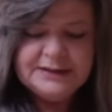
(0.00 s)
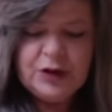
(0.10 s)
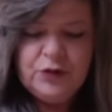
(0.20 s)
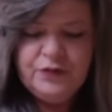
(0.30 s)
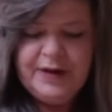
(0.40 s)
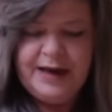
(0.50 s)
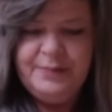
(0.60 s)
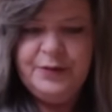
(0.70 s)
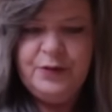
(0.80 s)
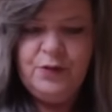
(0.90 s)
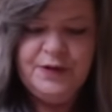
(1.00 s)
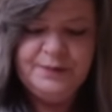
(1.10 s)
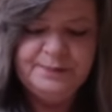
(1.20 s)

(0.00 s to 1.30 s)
go, Capricorn.